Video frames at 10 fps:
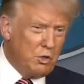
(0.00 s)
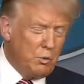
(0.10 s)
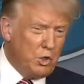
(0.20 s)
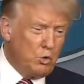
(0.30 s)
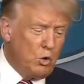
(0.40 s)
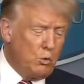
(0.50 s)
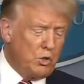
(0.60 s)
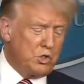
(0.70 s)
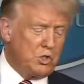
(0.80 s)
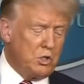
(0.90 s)
When you
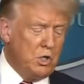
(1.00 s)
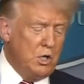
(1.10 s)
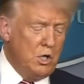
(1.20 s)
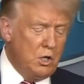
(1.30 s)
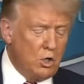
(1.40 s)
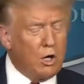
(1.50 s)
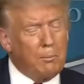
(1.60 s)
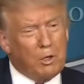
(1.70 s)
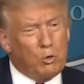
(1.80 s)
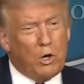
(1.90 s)
always talk
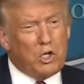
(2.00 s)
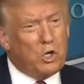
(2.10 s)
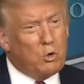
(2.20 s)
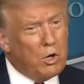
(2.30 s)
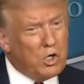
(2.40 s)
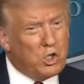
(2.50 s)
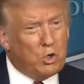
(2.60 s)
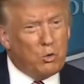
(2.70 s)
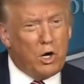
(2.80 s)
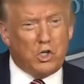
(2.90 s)
about Russia, Russia,
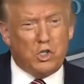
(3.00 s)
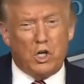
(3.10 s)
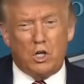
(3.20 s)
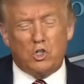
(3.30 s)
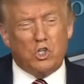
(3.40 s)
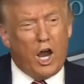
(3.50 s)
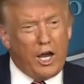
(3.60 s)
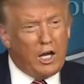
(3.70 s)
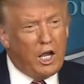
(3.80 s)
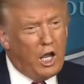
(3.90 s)
Russia,
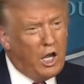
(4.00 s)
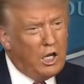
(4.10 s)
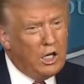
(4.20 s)
China,